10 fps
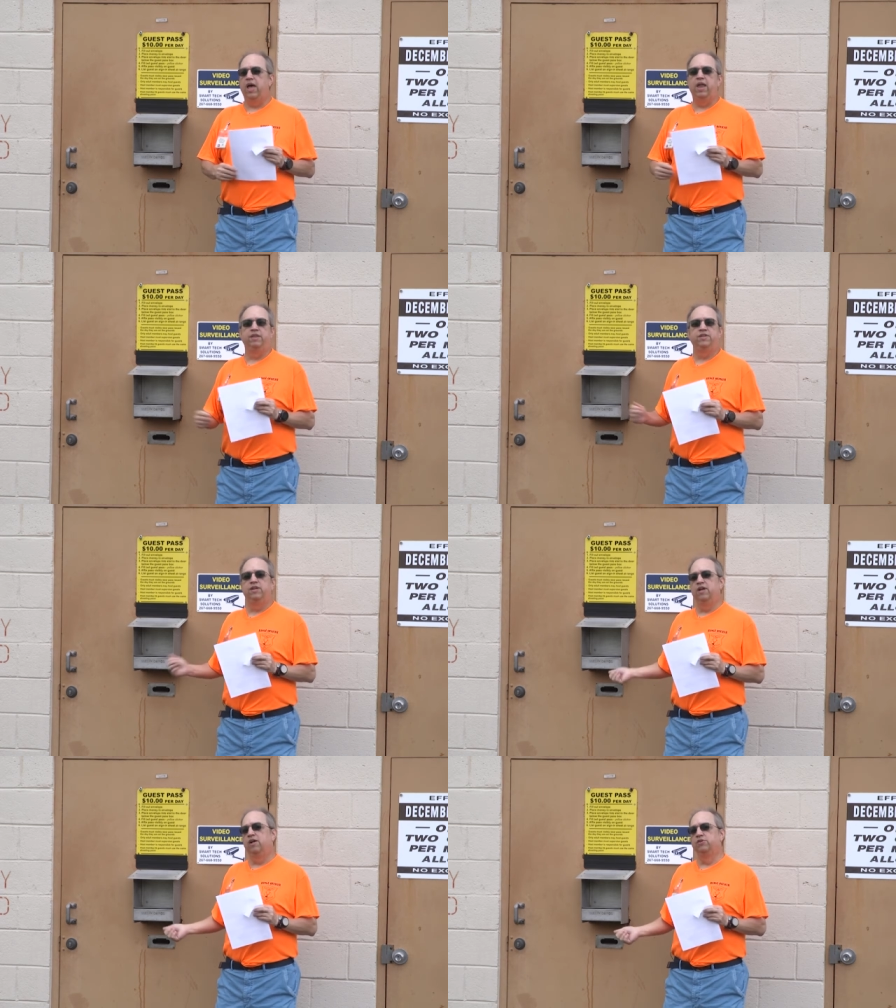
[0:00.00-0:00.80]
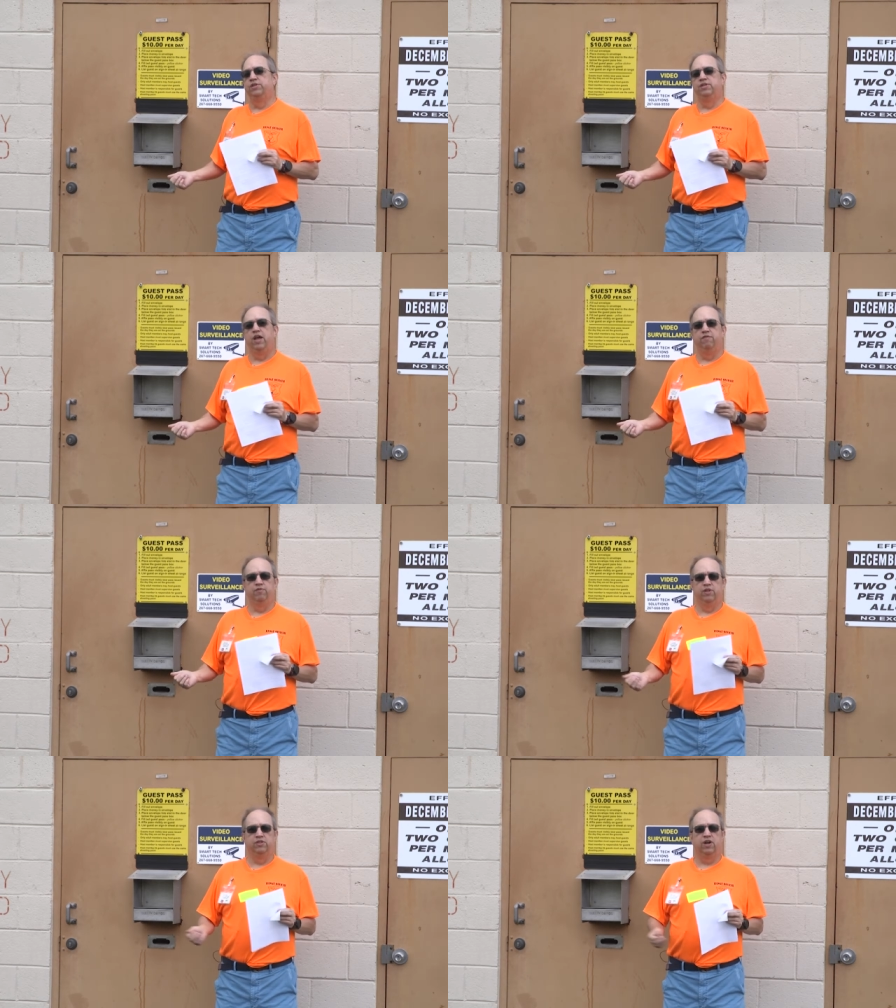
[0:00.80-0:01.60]
And at $10 a day
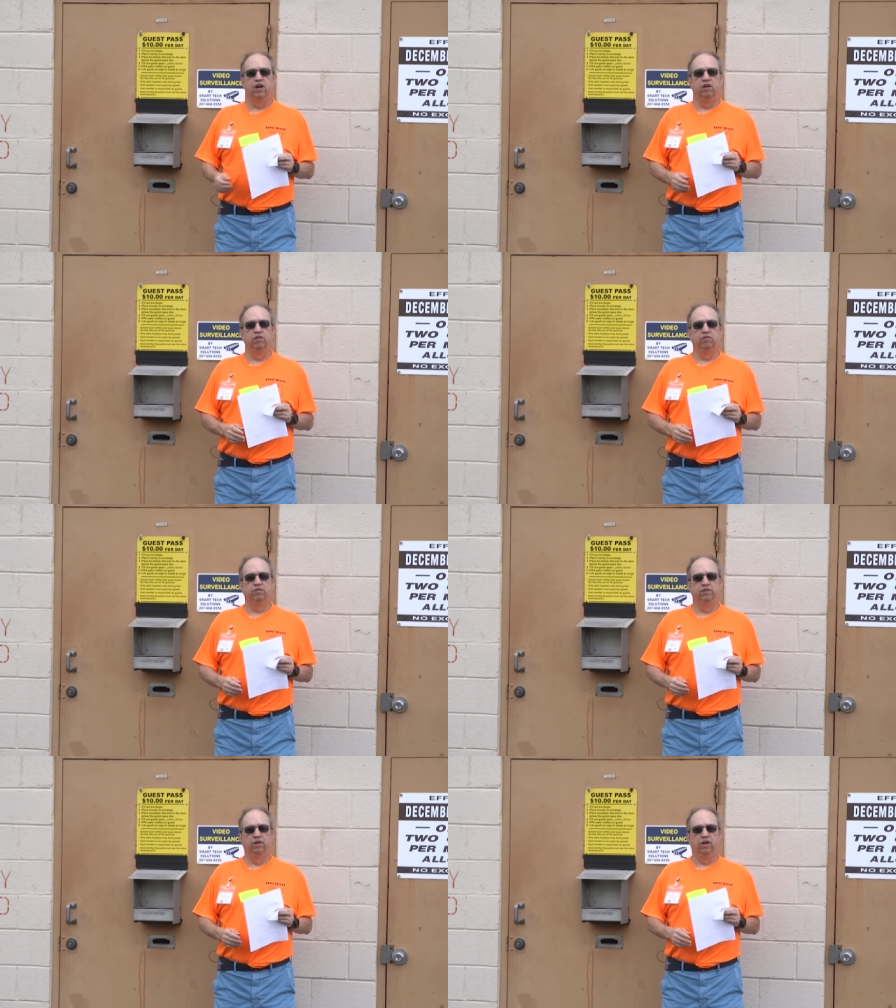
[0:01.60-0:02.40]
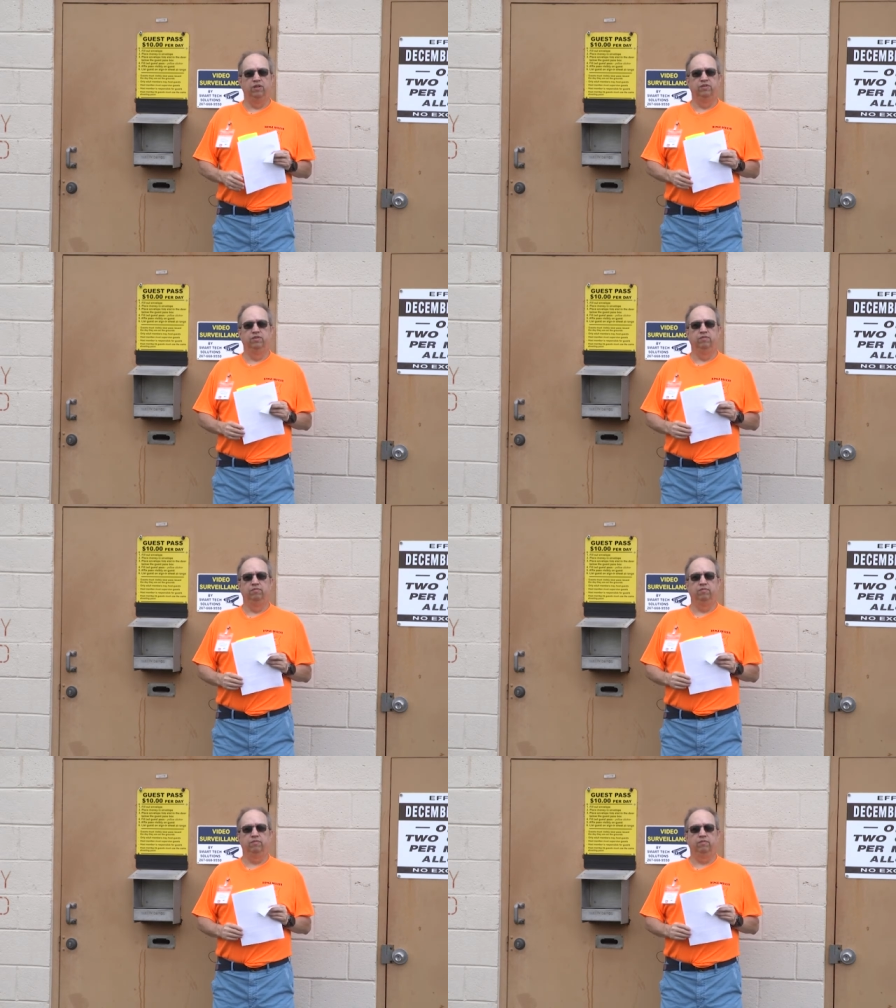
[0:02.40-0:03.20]
for the entire uh,
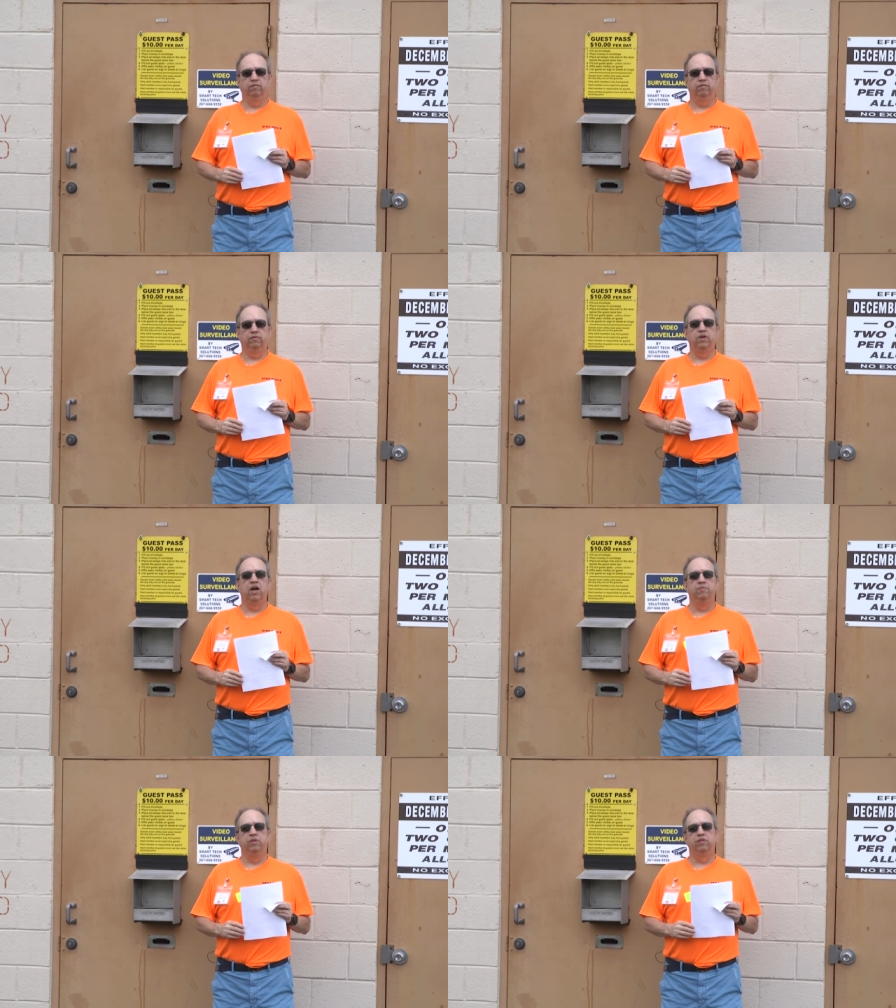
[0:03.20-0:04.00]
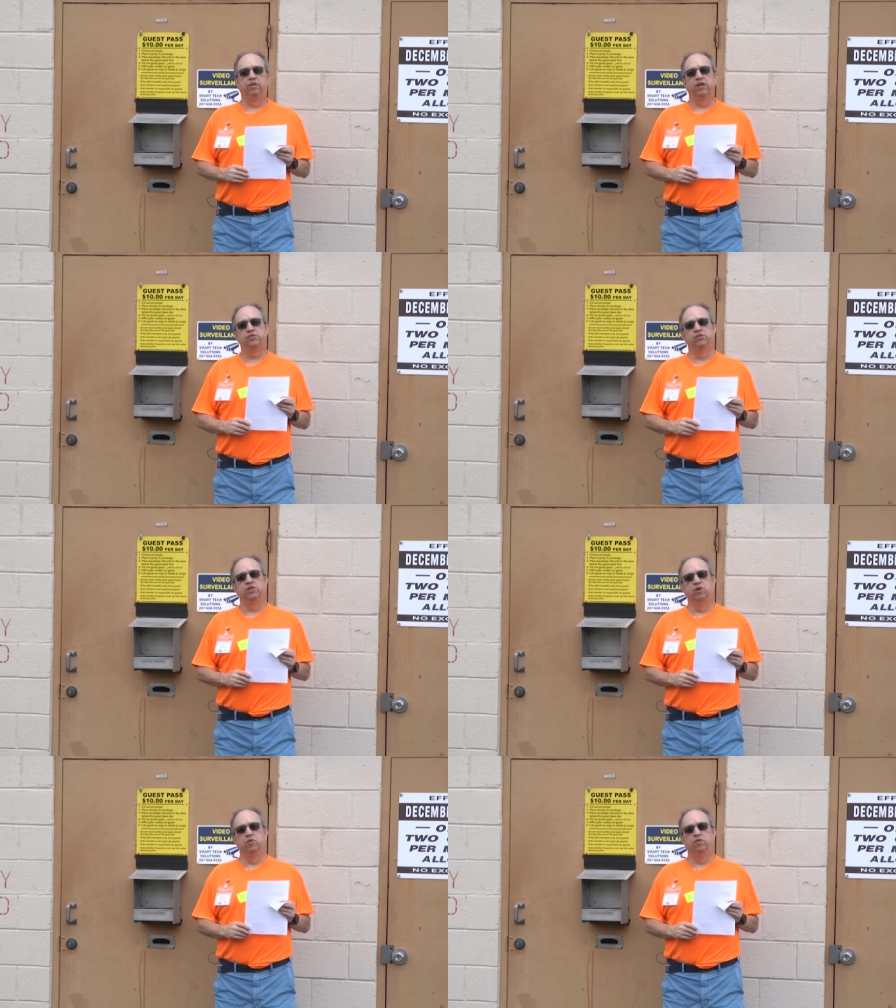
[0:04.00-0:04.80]
time that the guests
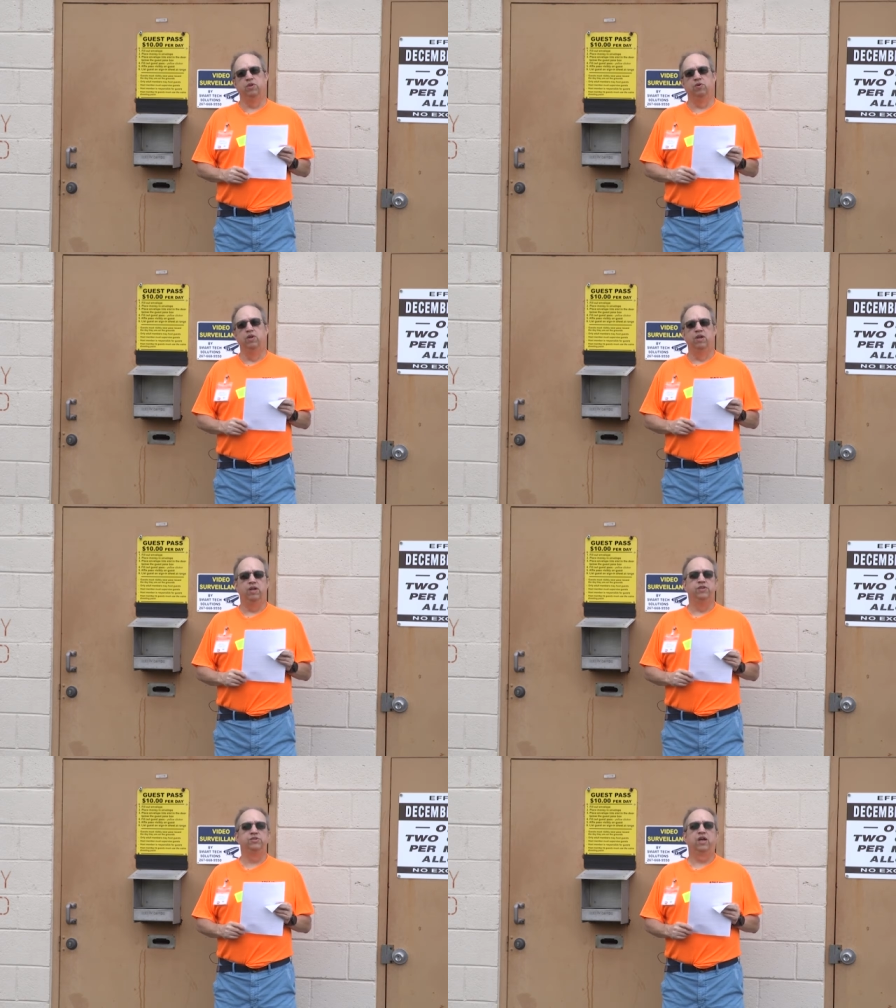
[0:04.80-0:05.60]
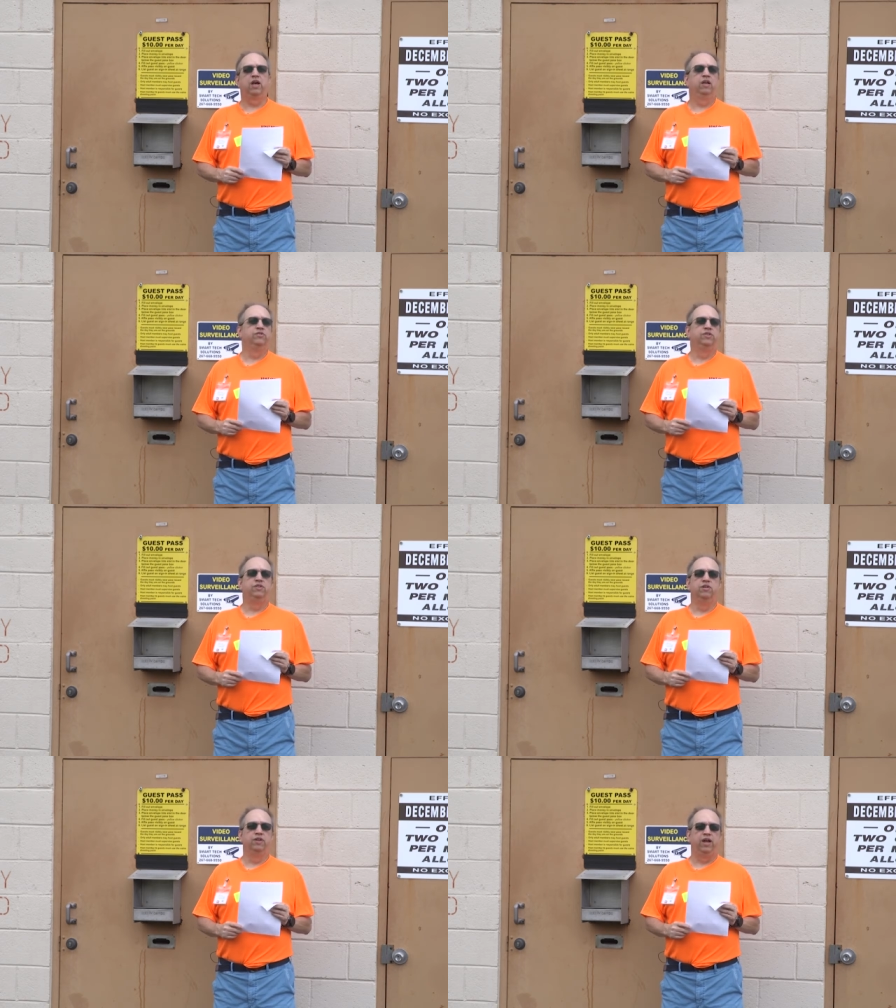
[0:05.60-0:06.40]
here with you is, is a
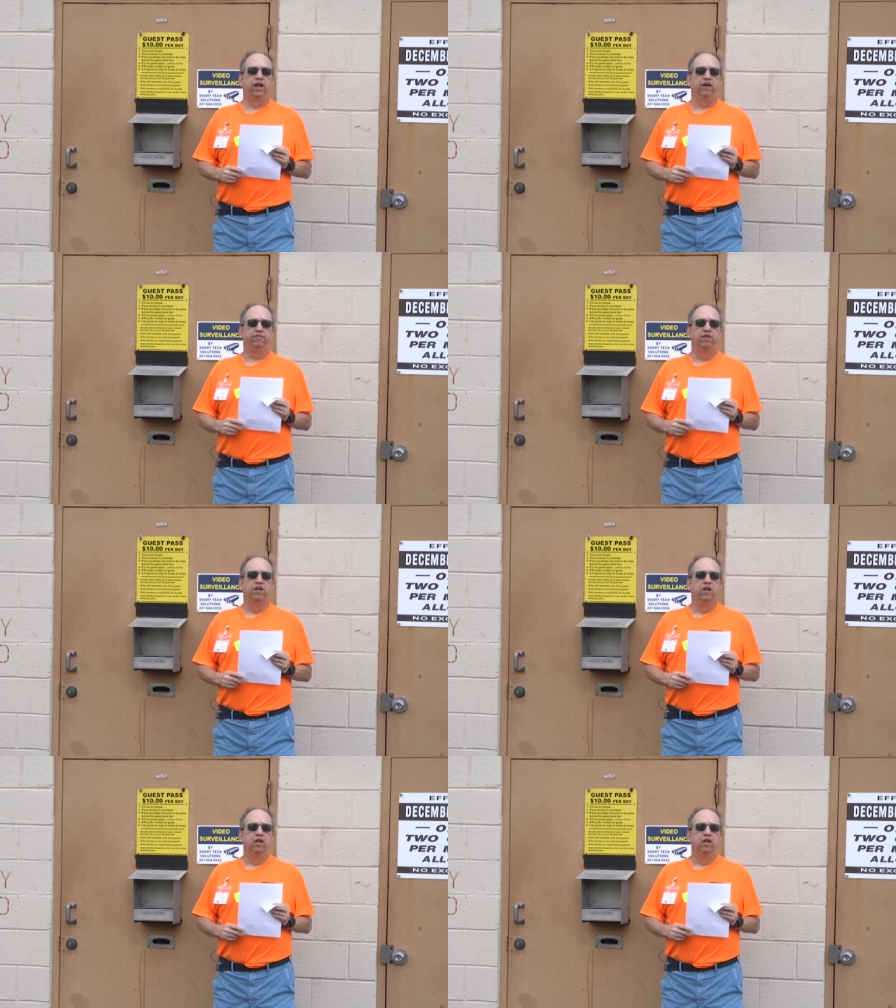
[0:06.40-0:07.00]
deal and a half.